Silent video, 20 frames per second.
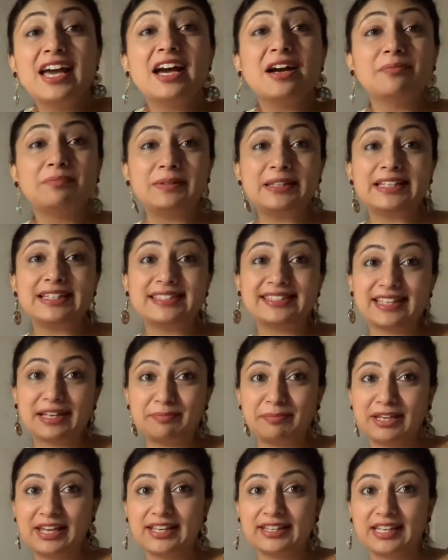please send
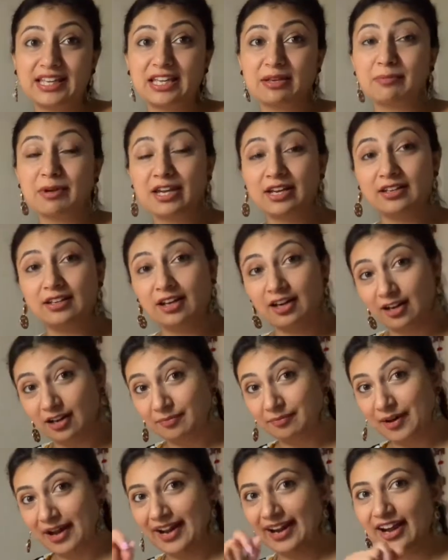me an email.
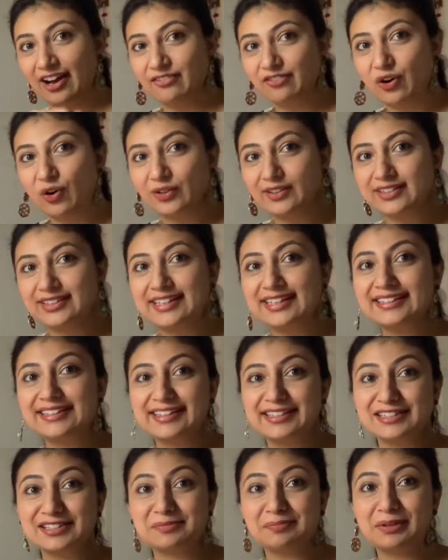I have all the
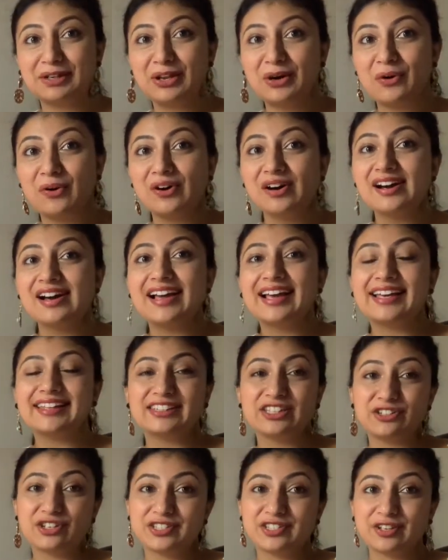details below in
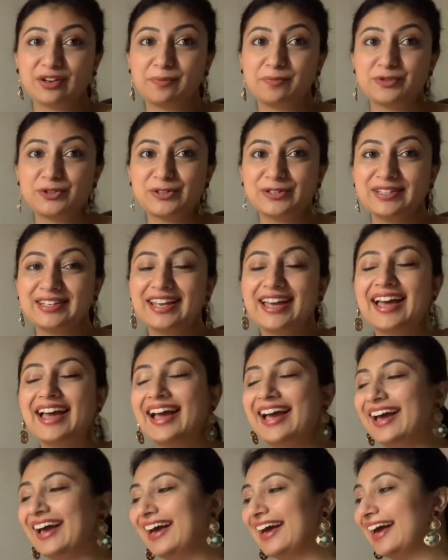the description,
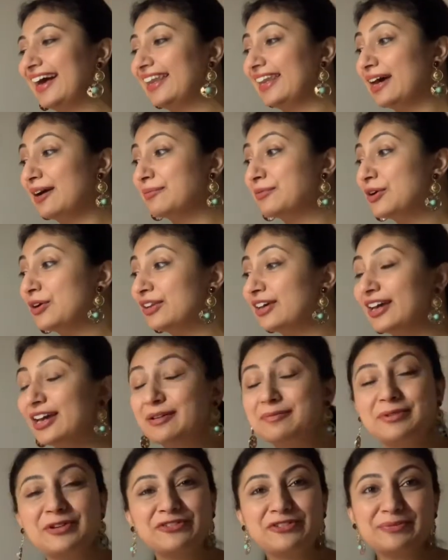and I'm gonna
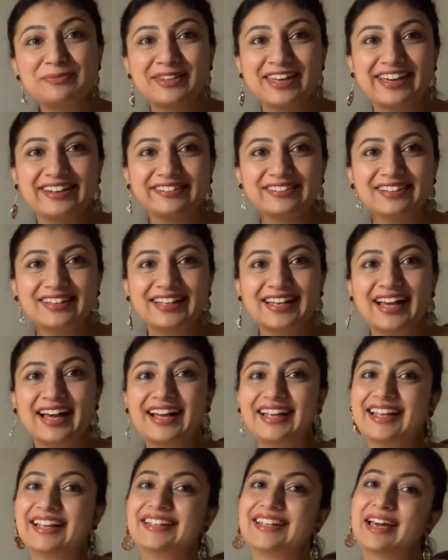help you from there.
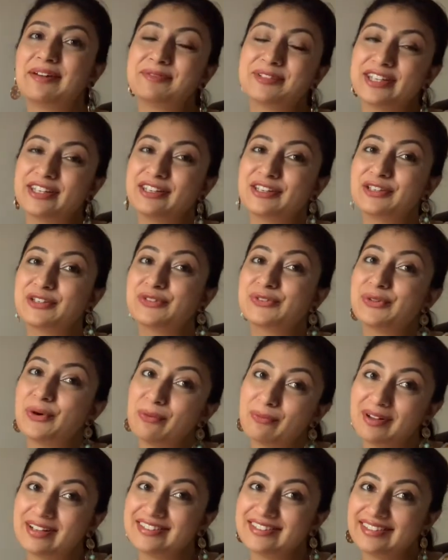And I'm sending you so
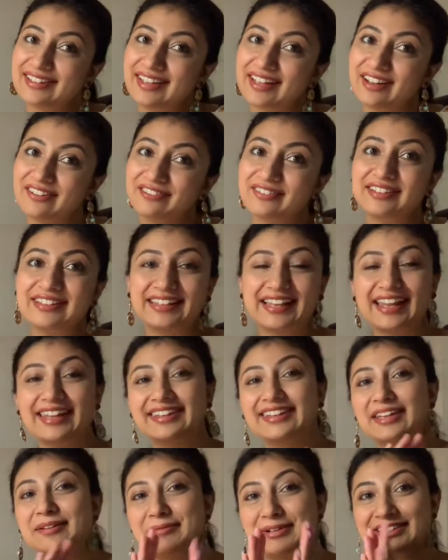much love,
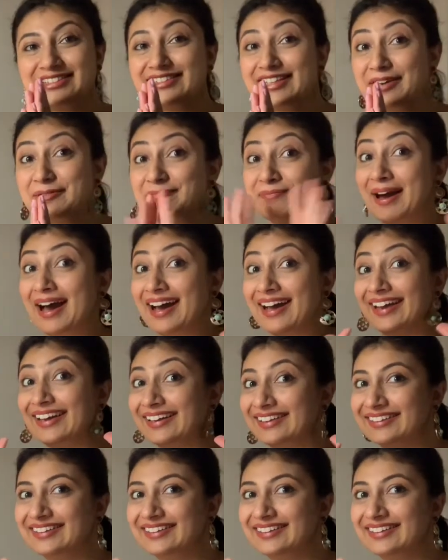and namaste. Bye.